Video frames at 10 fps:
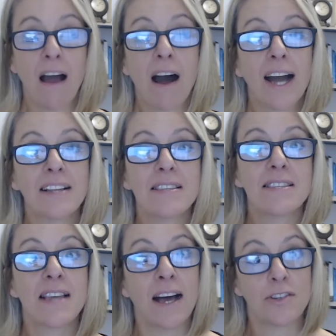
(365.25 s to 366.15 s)
I can
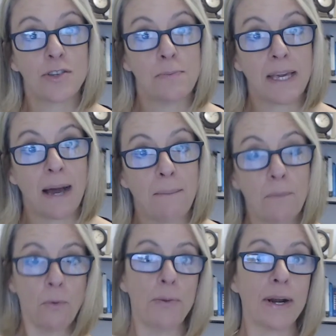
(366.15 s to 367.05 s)
start to become
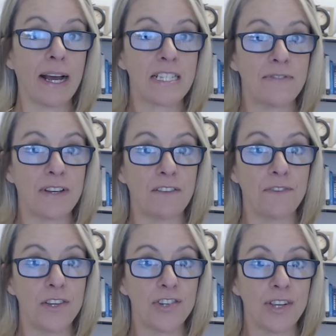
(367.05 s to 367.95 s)
more productive and
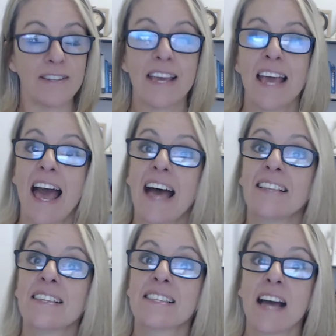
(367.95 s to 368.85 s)
efficient
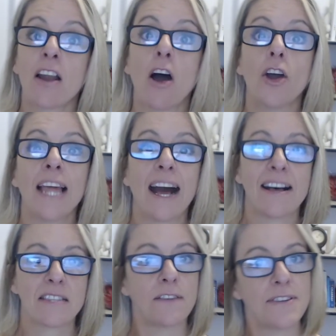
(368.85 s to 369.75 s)
and start only
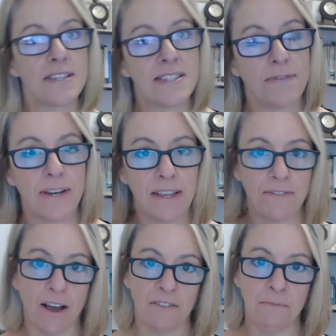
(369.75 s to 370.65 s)
asking for
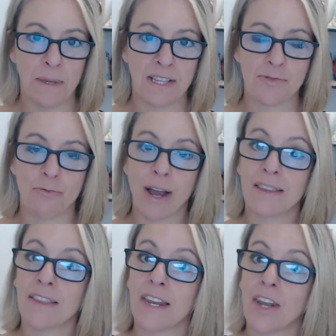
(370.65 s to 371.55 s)
75 minutes
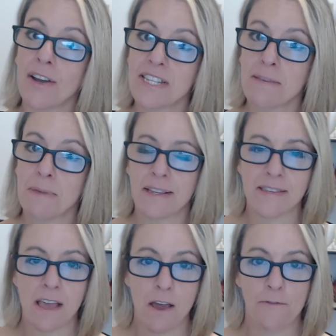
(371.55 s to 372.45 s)
rather than 90
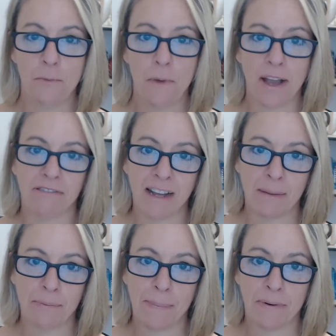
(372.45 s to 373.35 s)
minutes for my
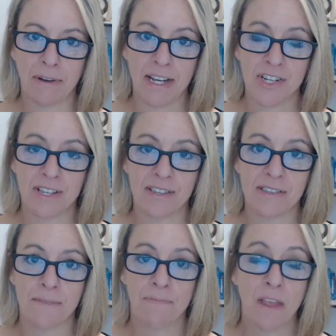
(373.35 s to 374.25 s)
cram
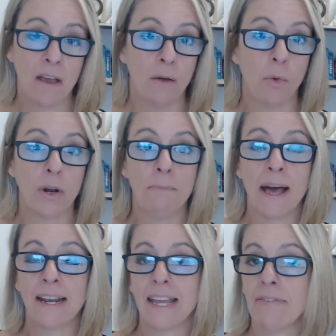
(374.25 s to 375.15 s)
preparations. What
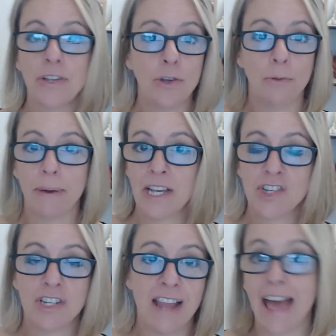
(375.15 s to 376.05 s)
about every new
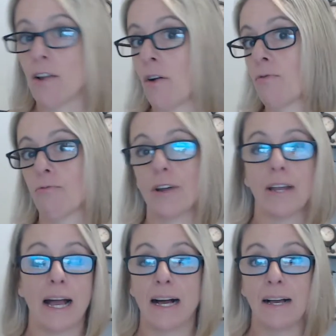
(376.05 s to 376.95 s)
patient adult
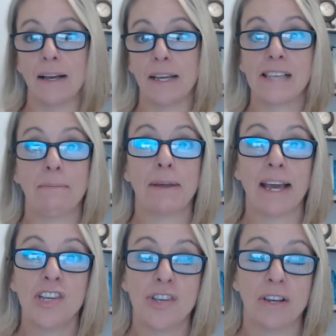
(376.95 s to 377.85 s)

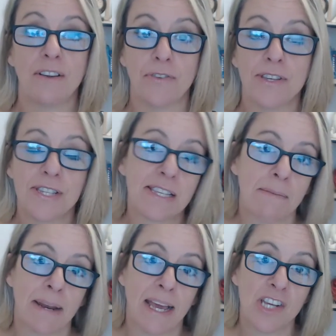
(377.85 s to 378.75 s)
examination, first
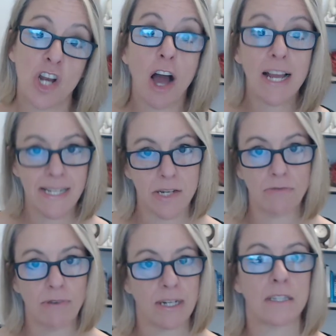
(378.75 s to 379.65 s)
examination? I tend
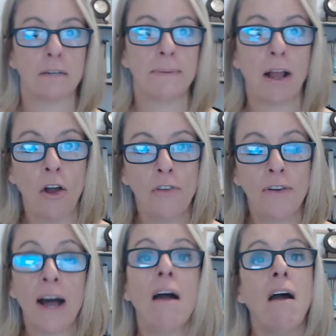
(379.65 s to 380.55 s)
to run a little bit
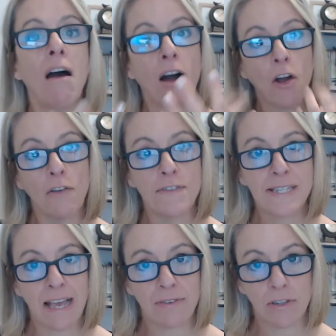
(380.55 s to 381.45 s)
over. I
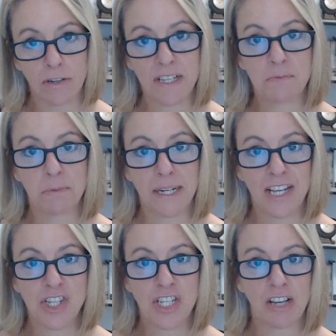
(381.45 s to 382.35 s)
obviously have a lot of
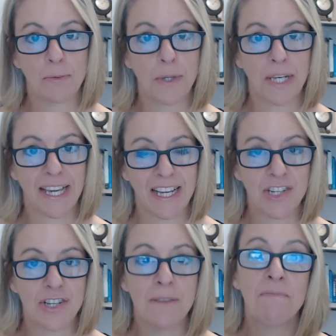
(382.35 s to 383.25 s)
explanation and
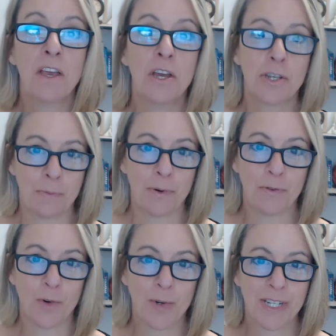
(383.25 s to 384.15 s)
communication to
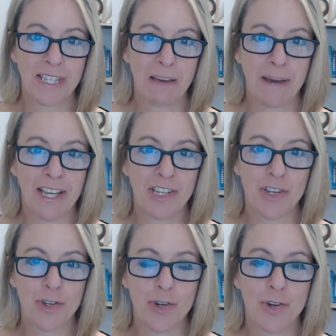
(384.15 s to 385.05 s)
put forward to that
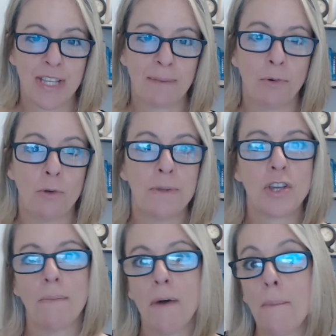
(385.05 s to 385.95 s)
patient during that appointment
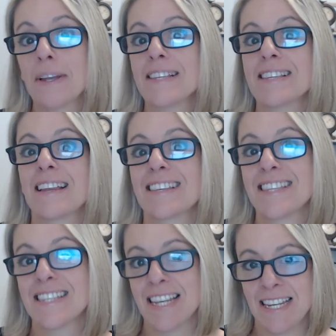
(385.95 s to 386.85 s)
time. I'm going to start
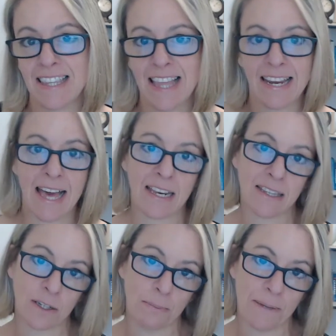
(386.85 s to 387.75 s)
extending that out a
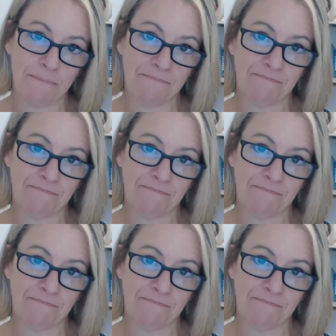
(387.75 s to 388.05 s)
little bit.